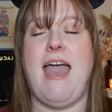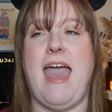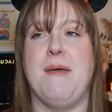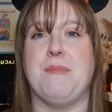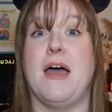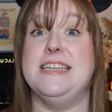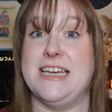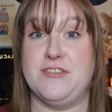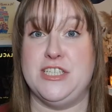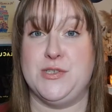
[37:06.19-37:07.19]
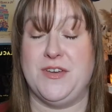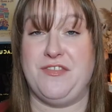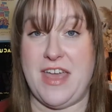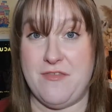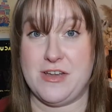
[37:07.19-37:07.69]
And um, I definitely do have
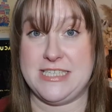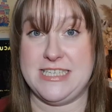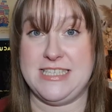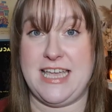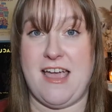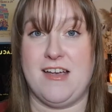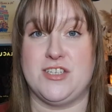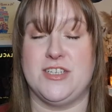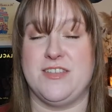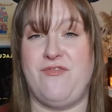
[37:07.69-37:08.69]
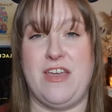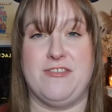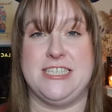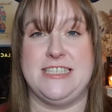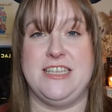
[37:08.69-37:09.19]
favorite Disney characters and
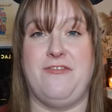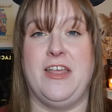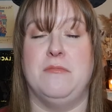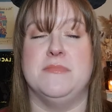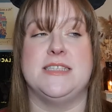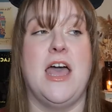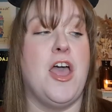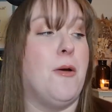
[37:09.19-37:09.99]
favorite Disney films,